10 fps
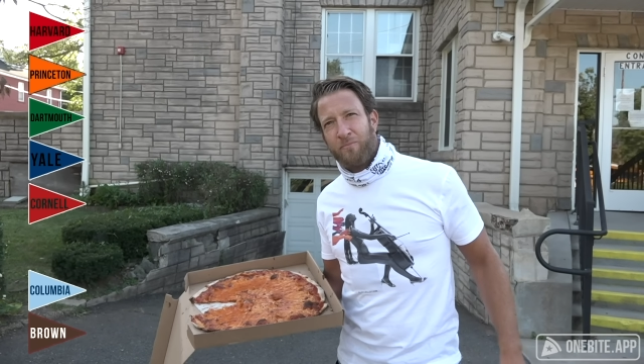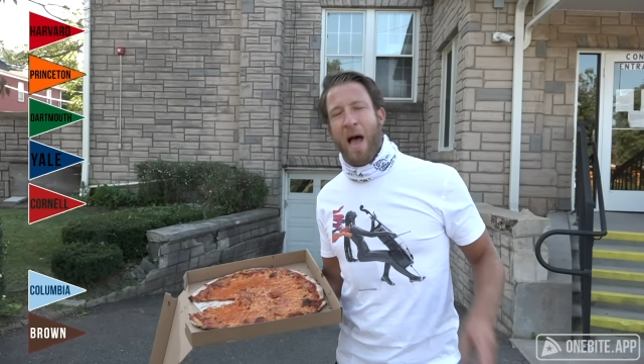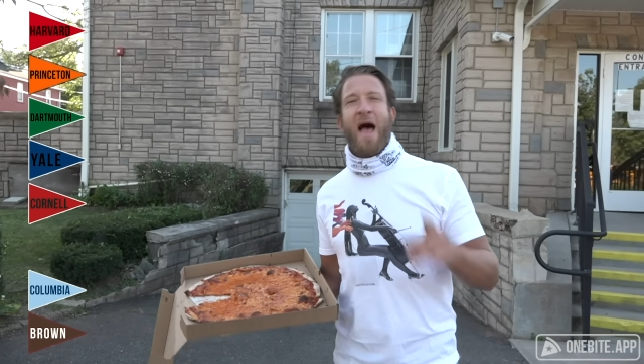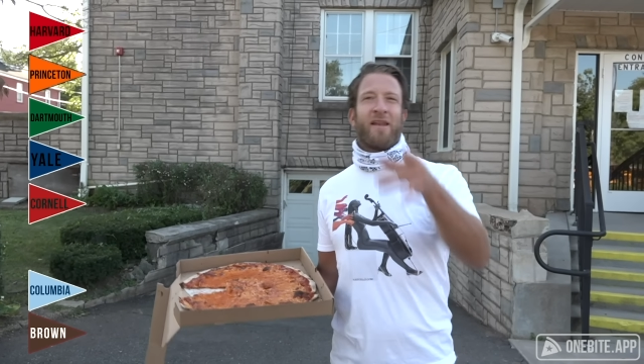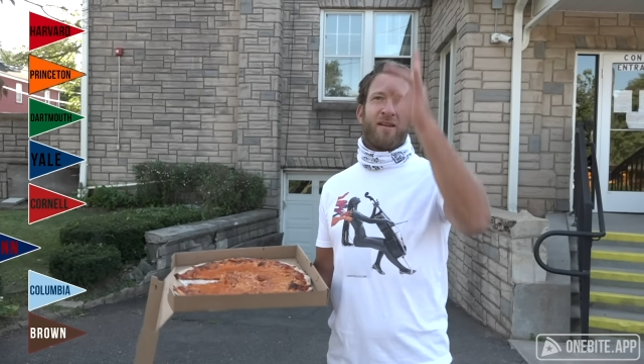
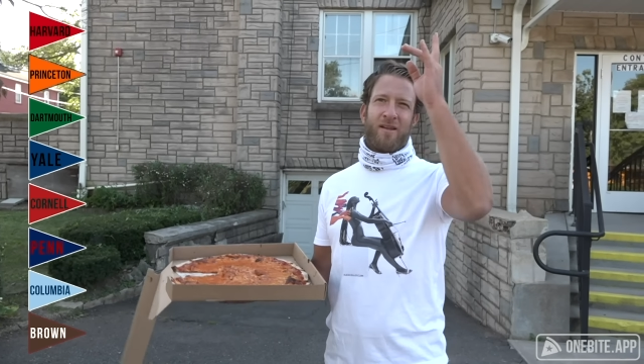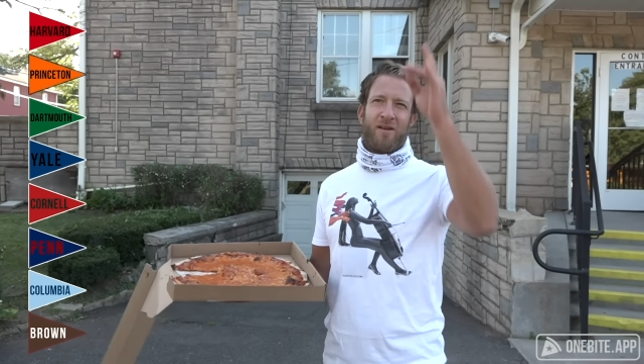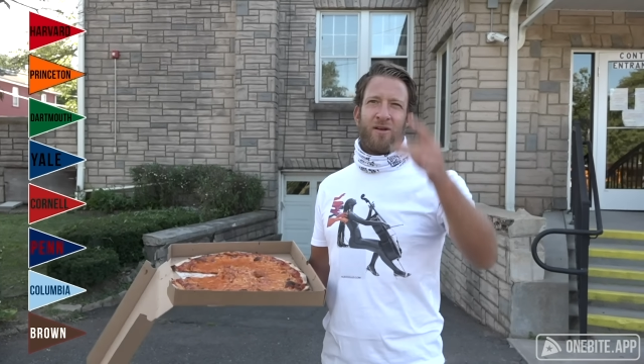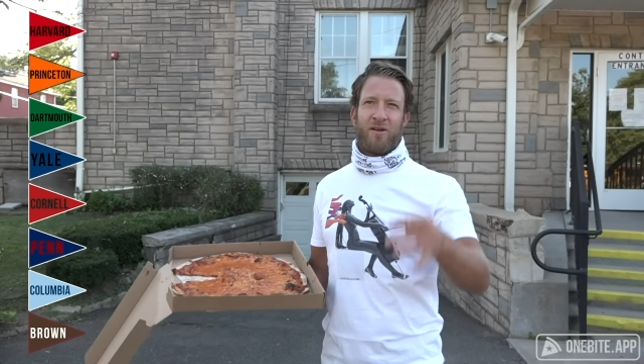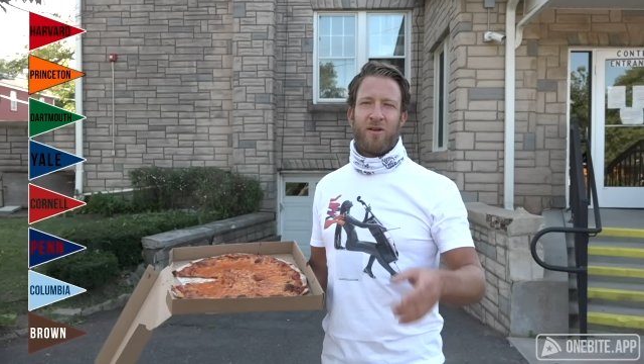Penn,
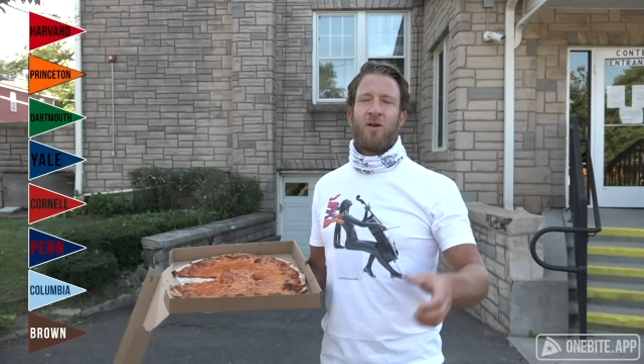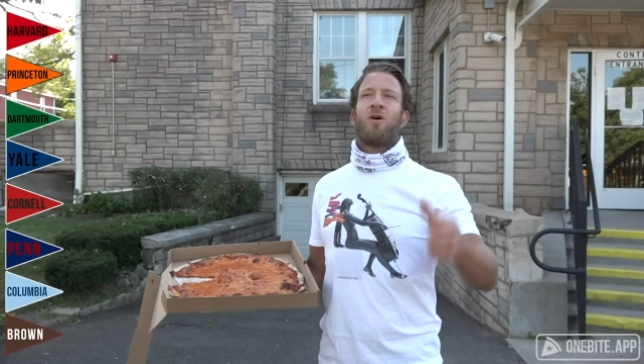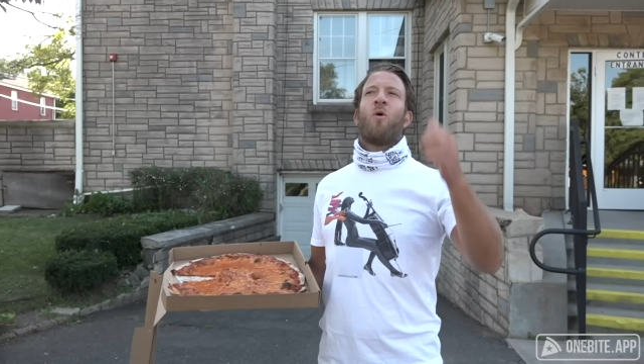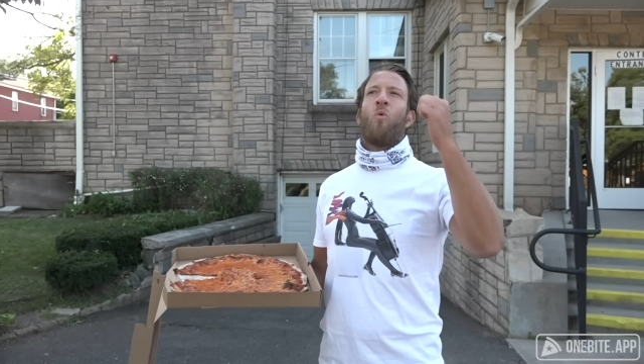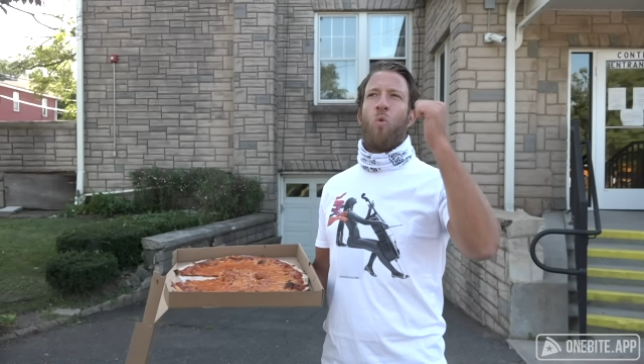
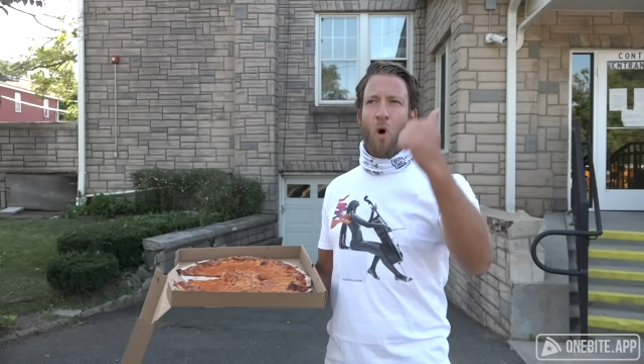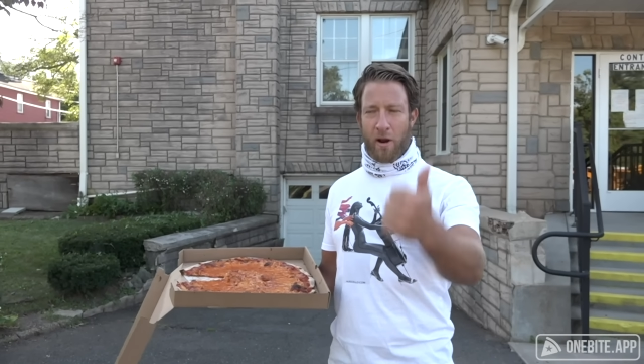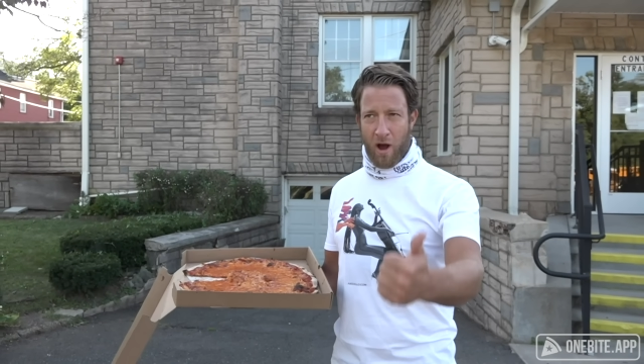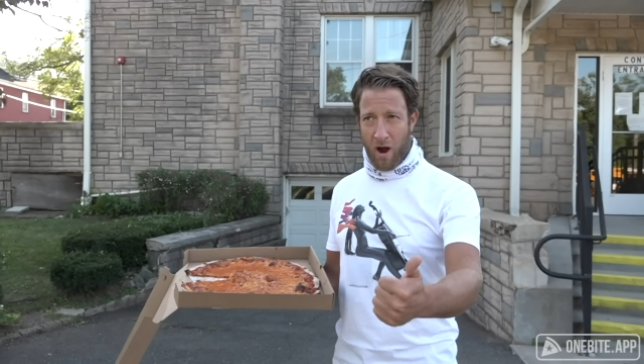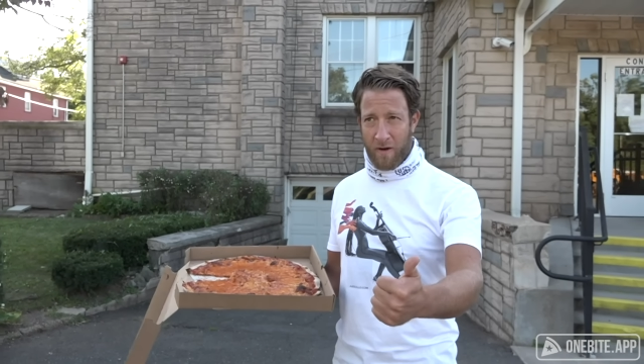
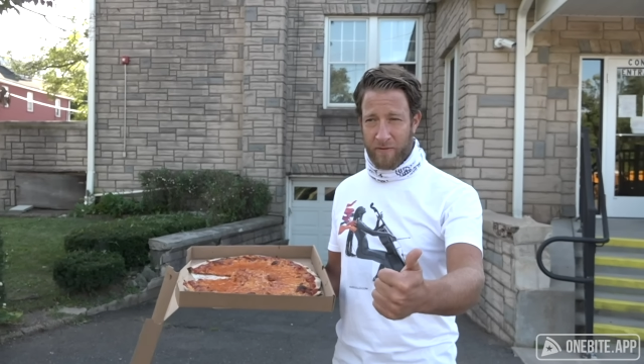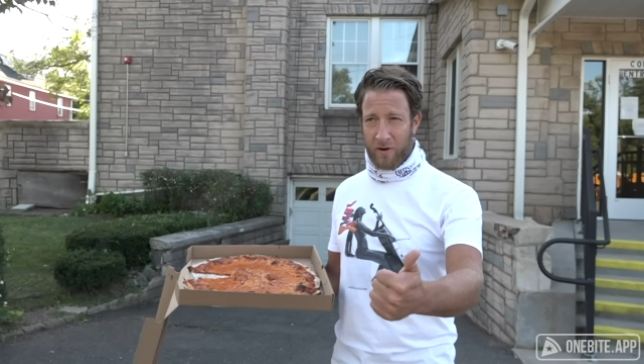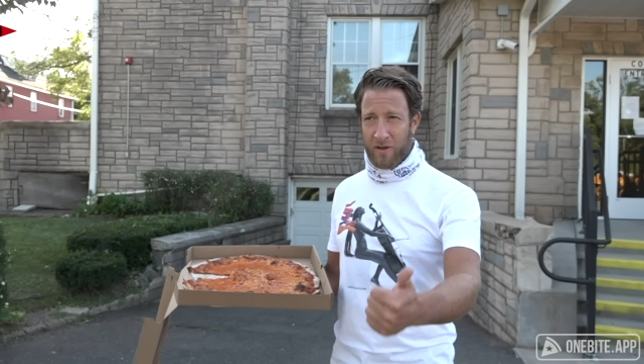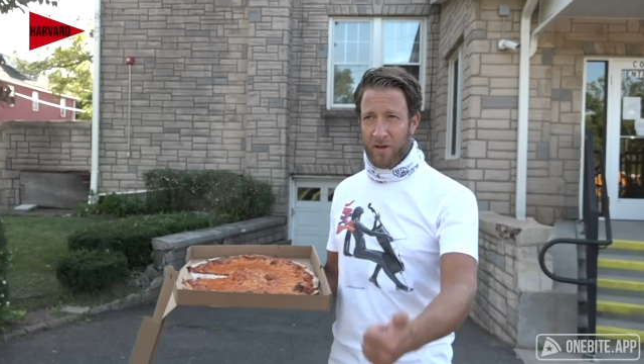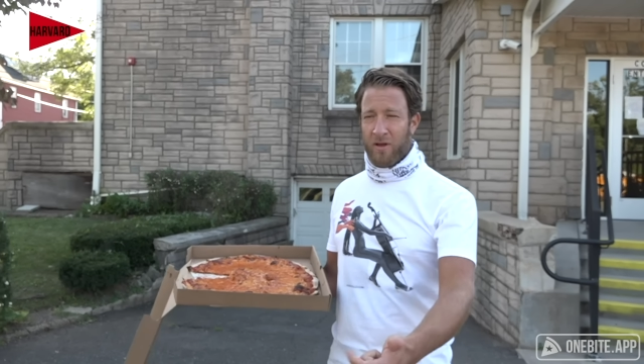one Harvard,